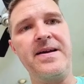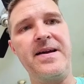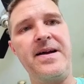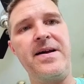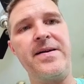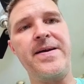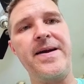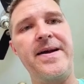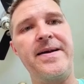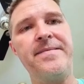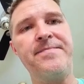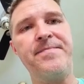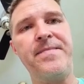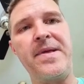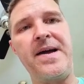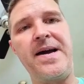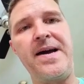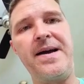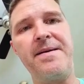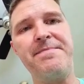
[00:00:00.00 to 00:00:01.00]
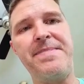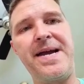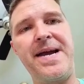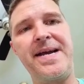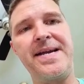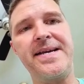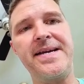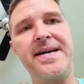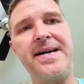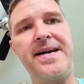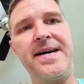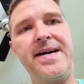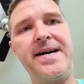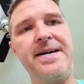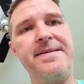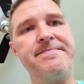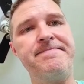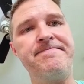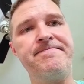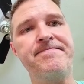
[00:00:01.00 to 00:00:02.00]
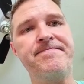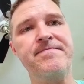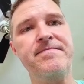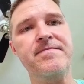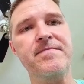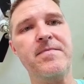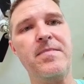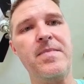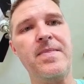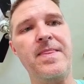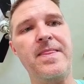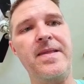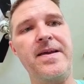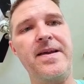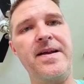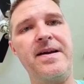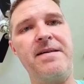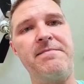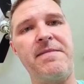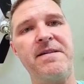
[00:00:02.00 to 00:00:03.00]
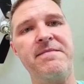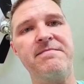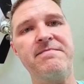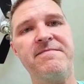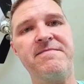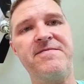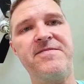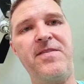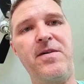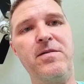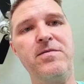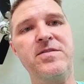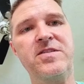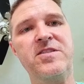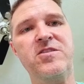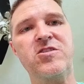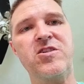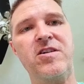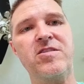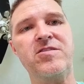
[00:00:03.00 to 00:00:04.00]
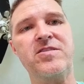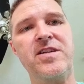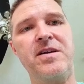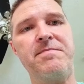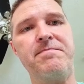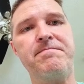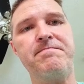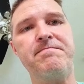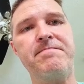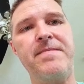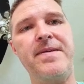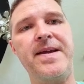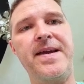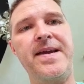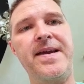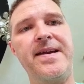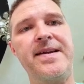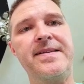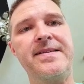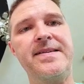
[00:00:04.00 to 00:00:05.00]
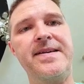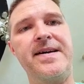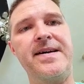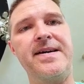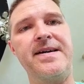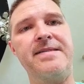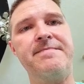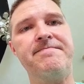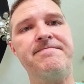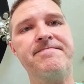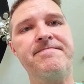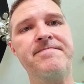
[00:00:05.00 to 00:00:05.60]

Okay, I'm back. Um, my phone's charged up, and uh,